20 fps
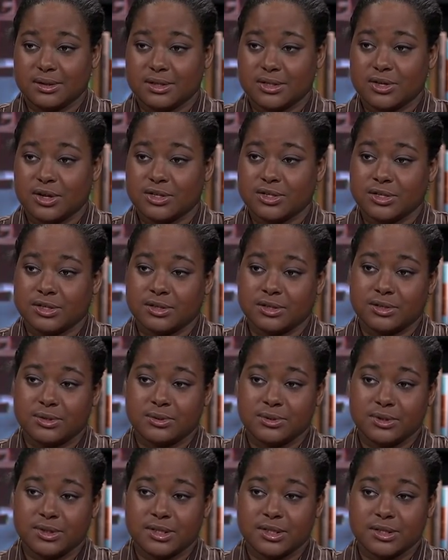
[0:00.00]
Sergeant
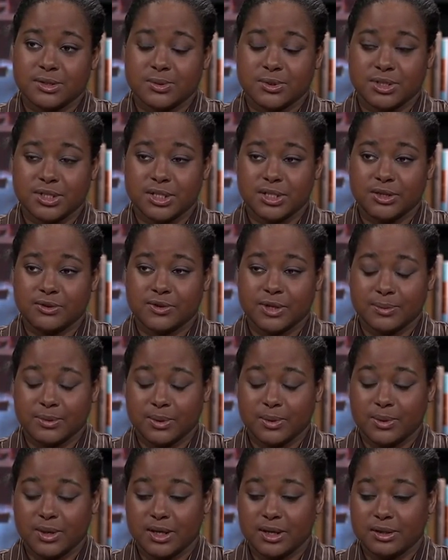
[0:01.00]
Adonis, when she crept
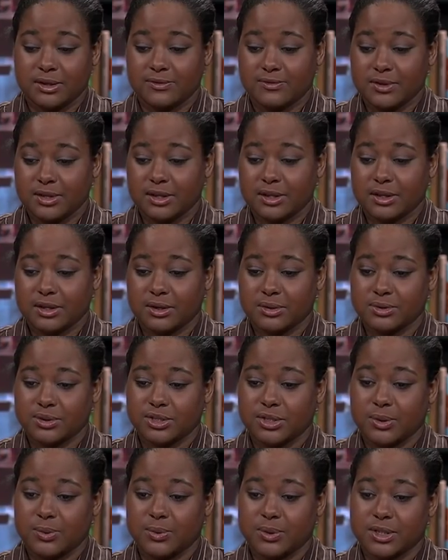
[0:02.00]
away in the video,
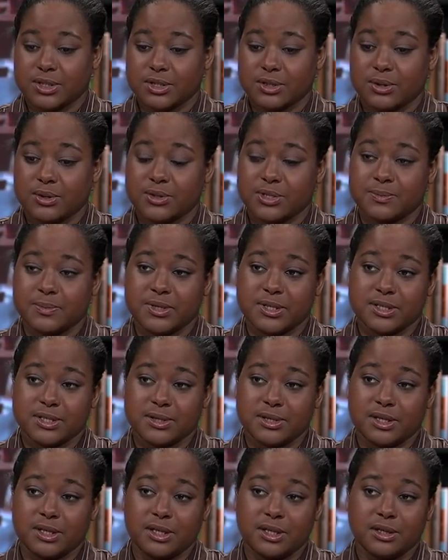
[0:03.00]
she went to go speak to
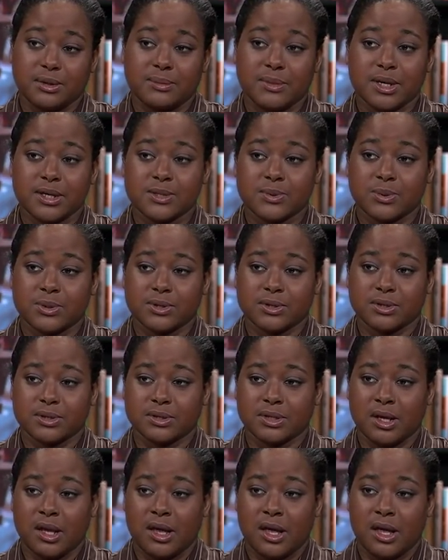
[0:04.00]
the E M S workers.